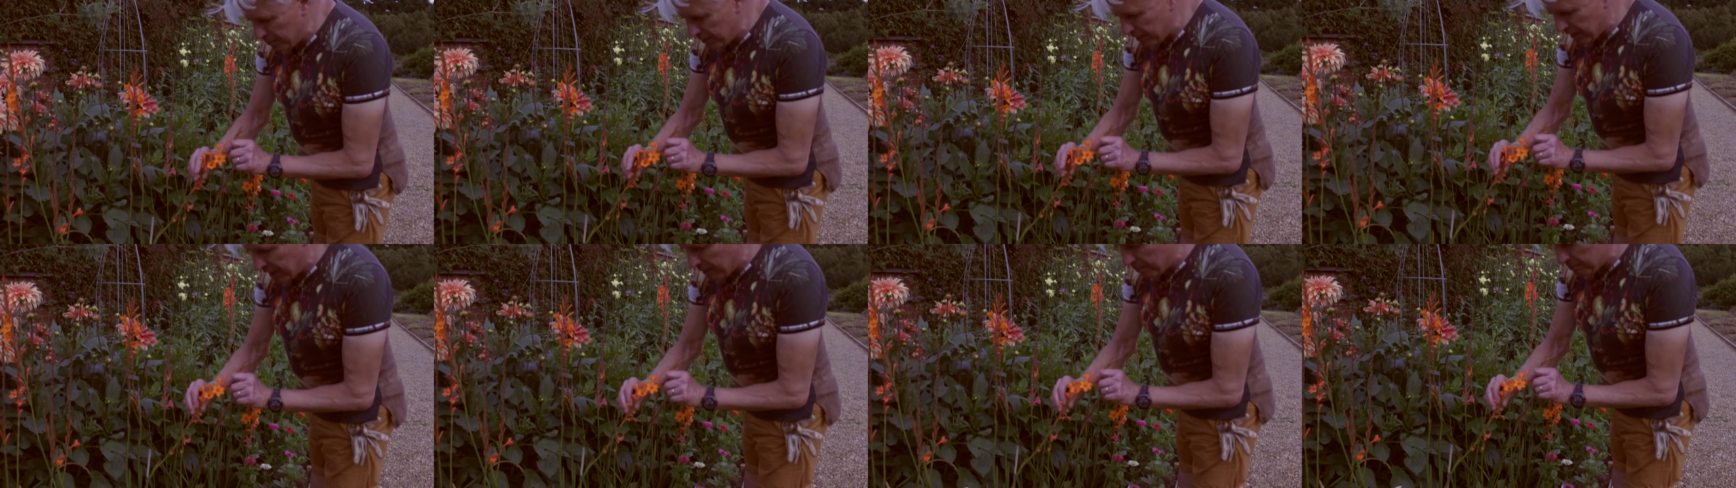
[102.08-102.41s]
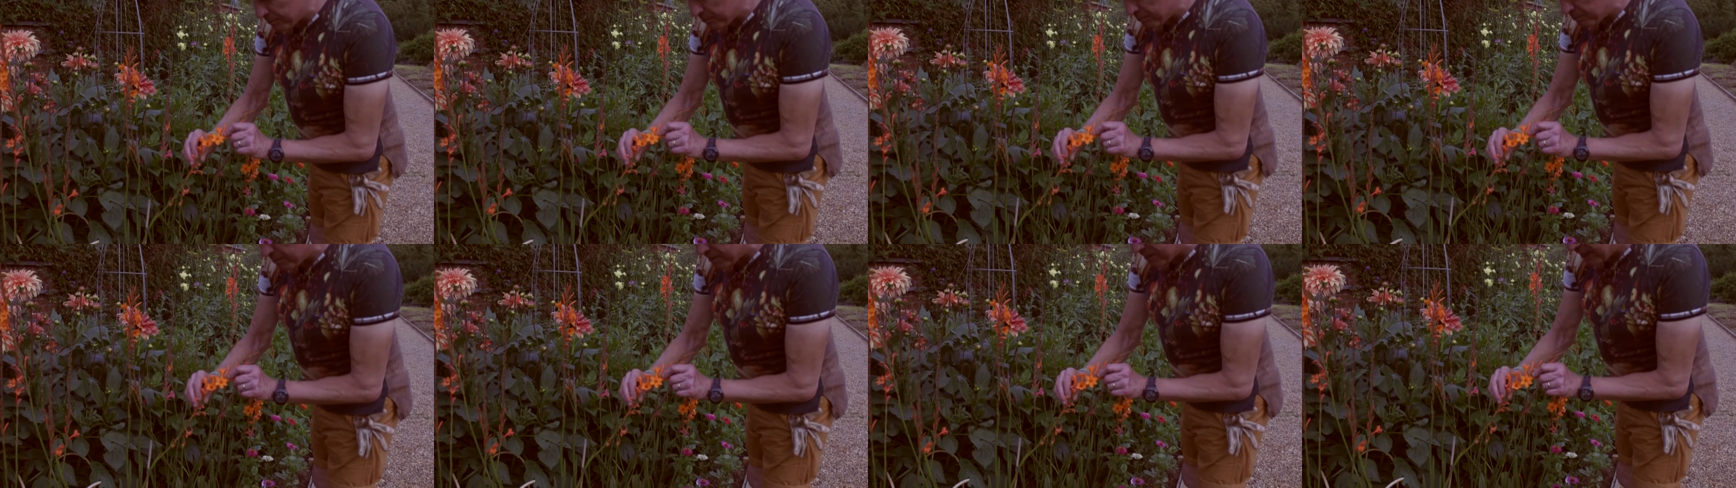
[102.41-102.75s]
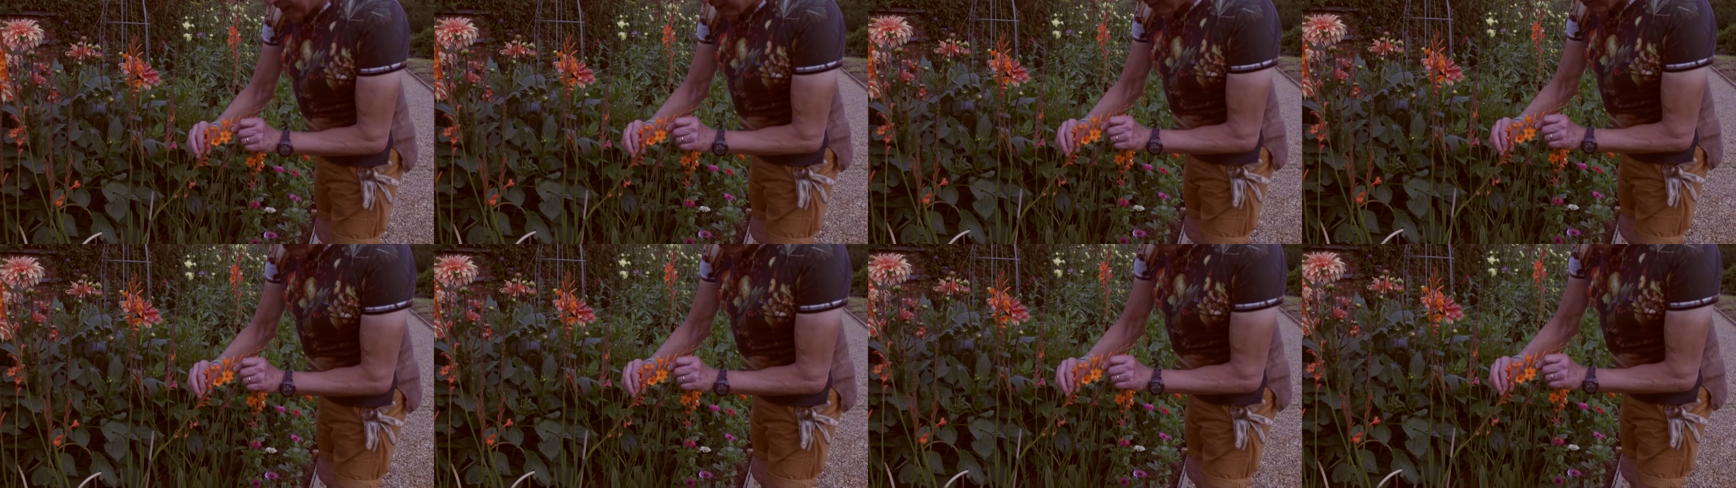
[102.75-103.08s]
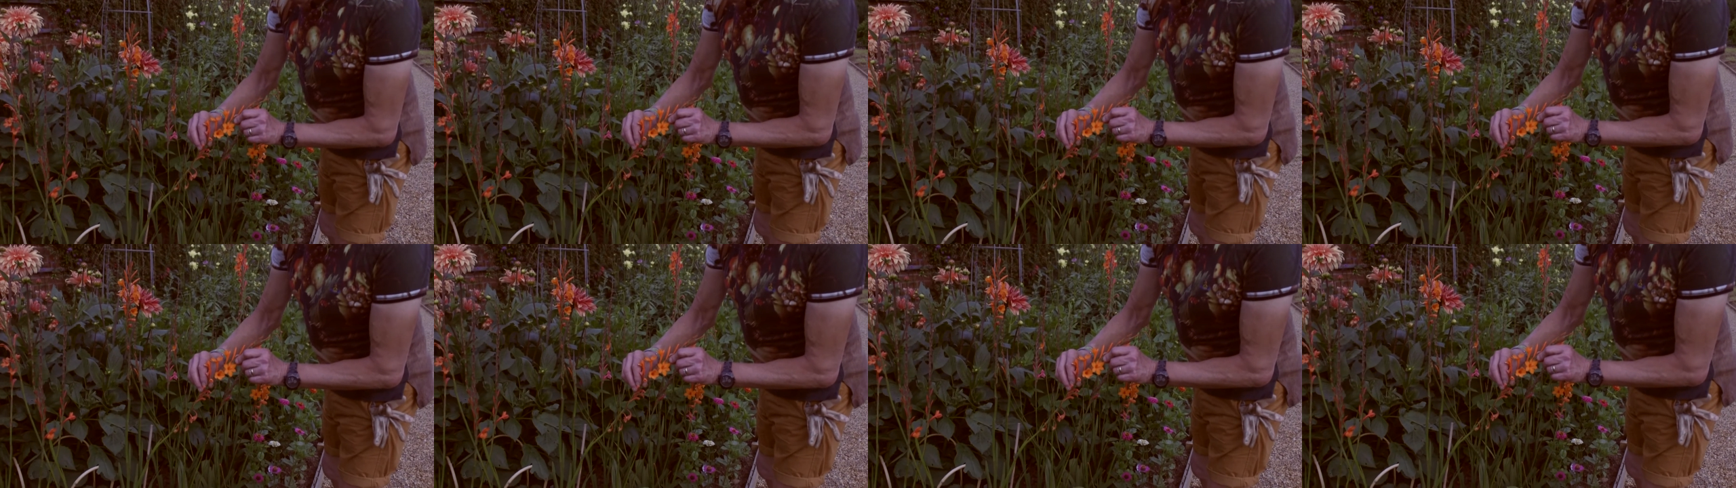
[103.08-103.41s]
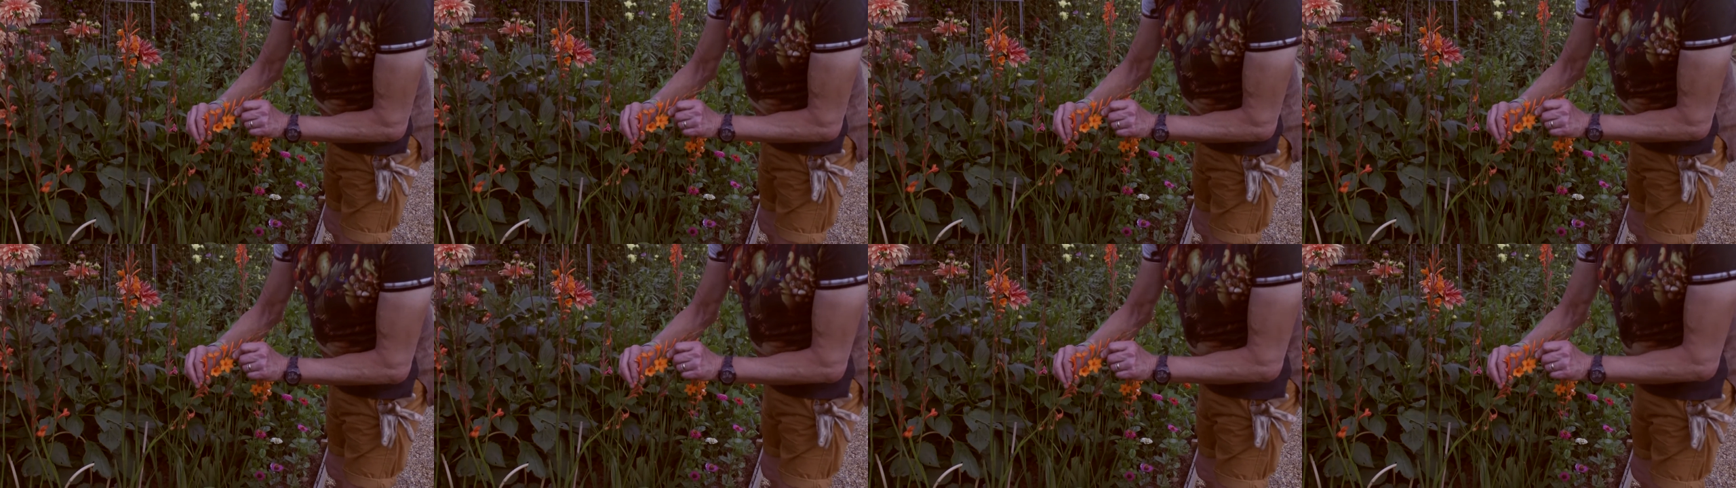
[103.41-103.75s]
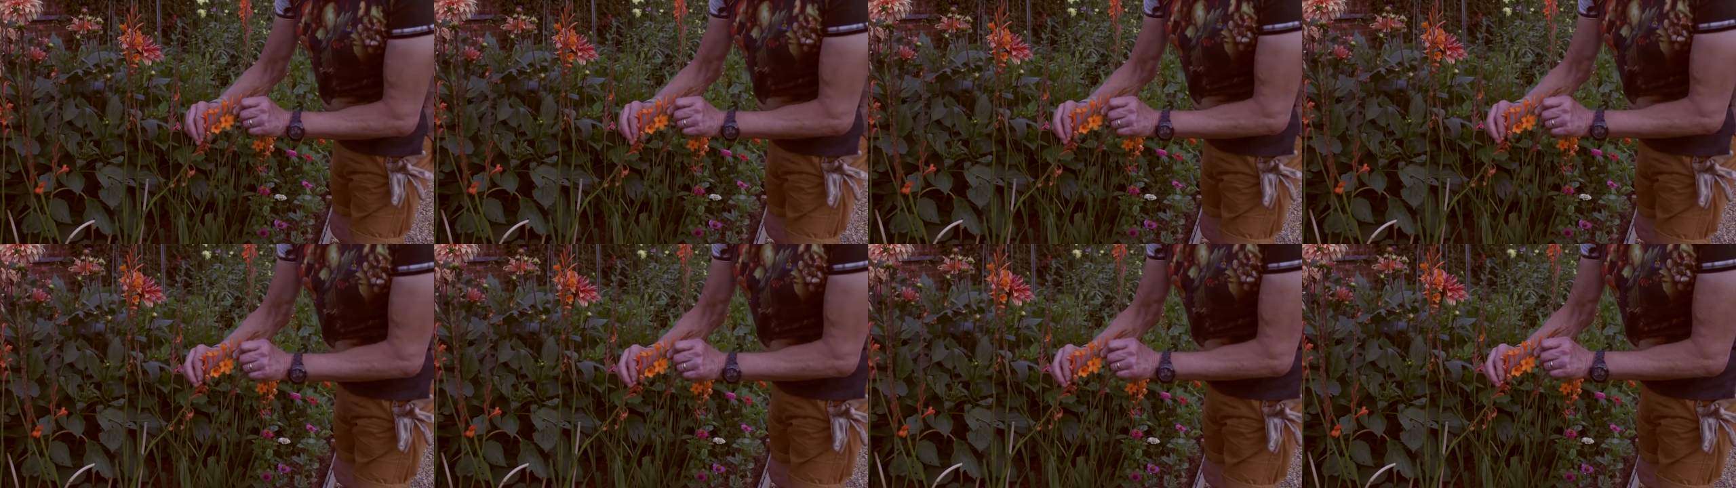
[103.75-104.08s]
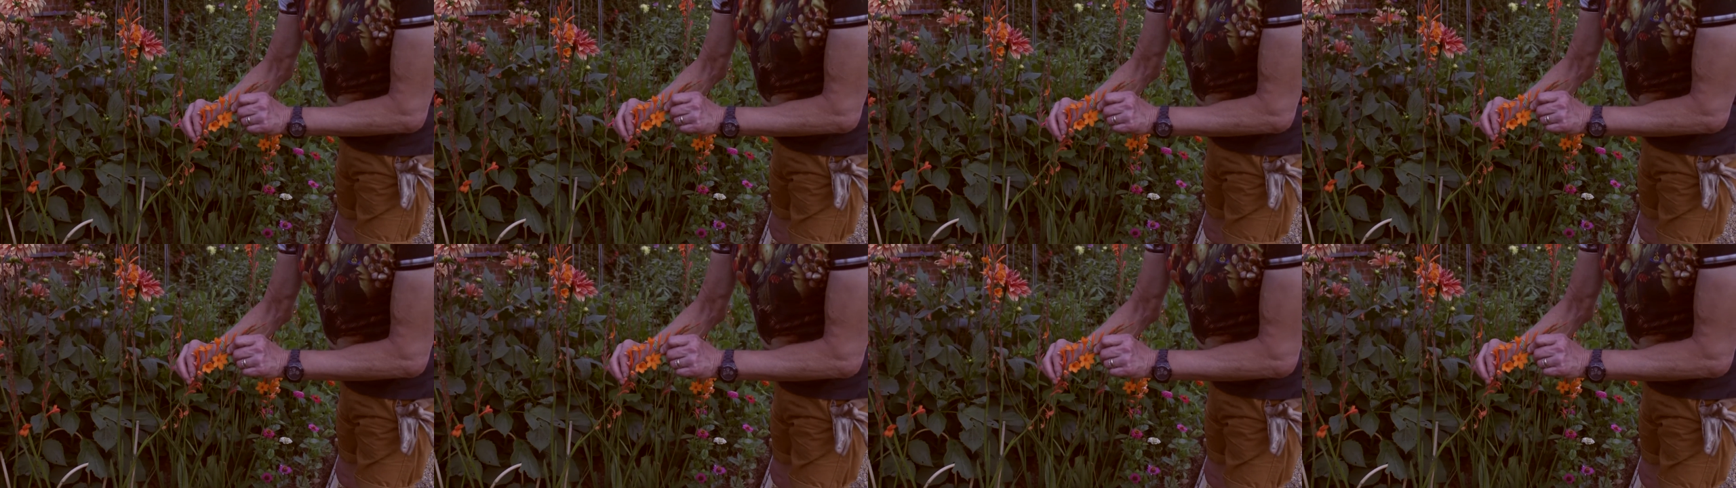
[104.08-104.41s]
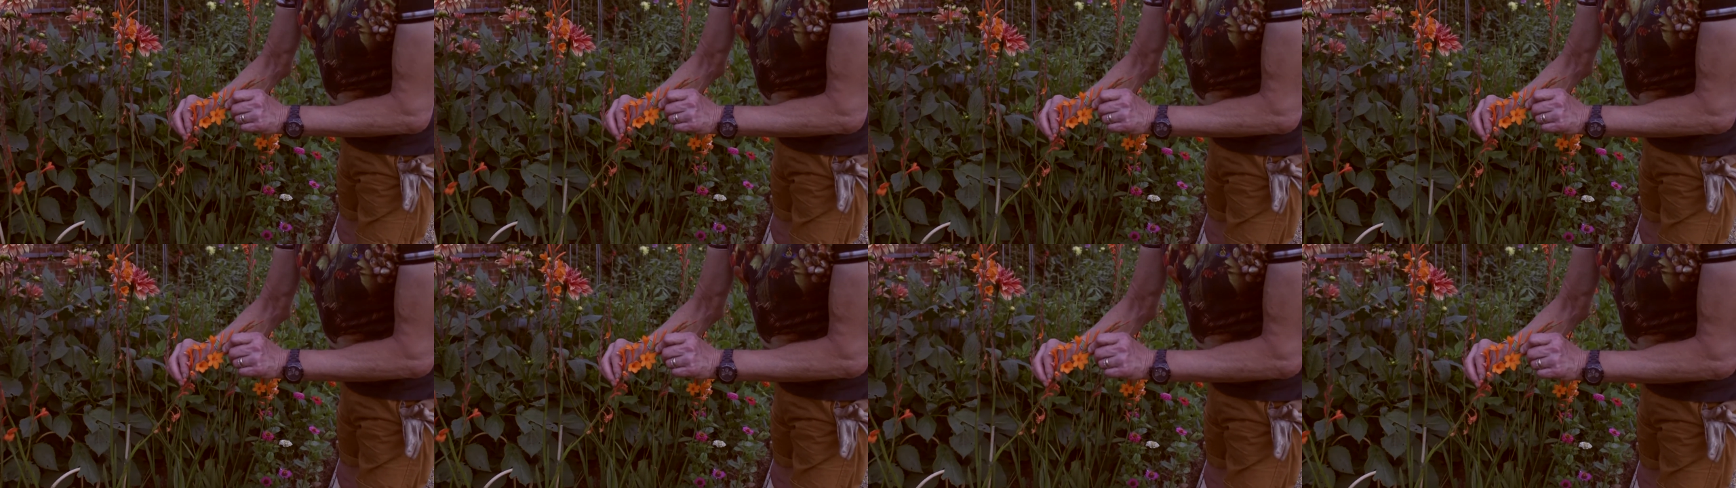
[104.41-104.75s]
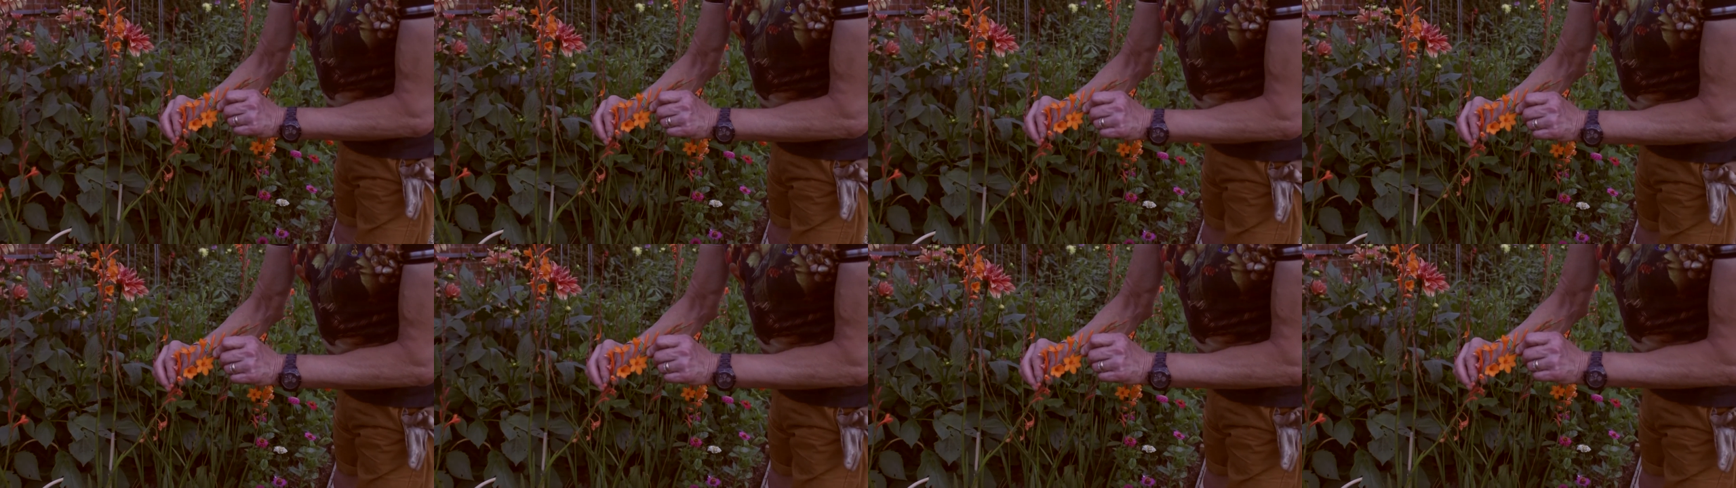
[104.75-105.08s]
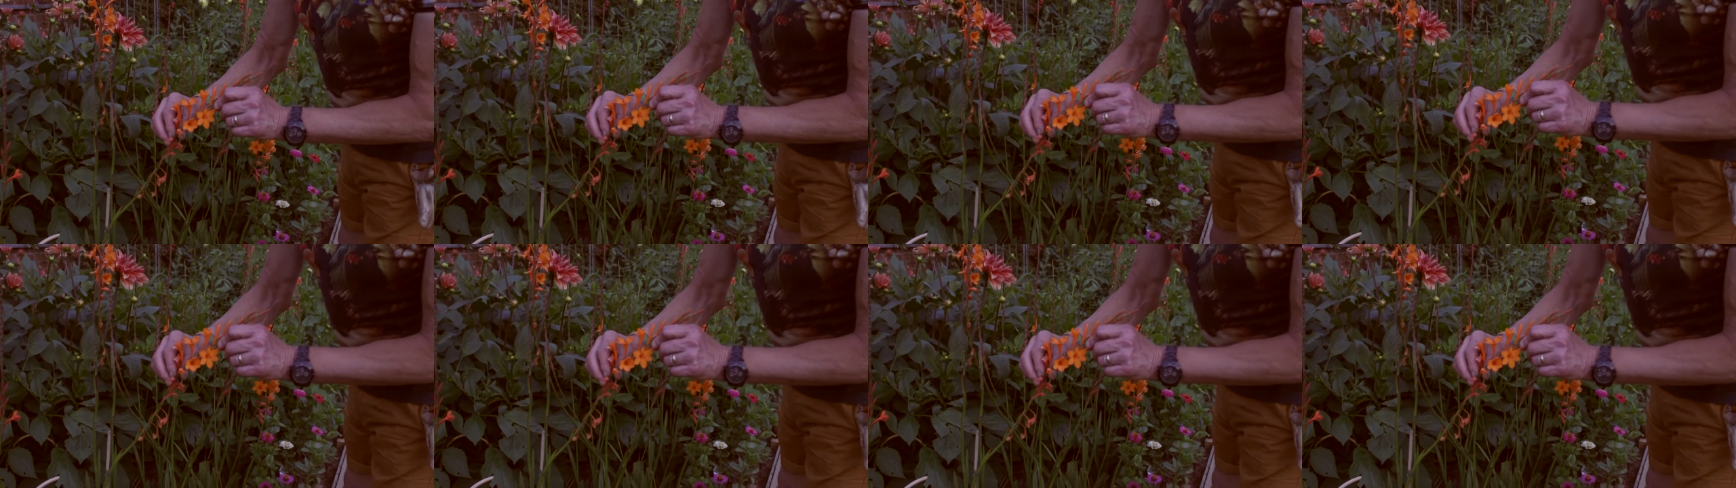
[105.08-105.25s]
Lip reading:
No face is visible, so there are no lips to read.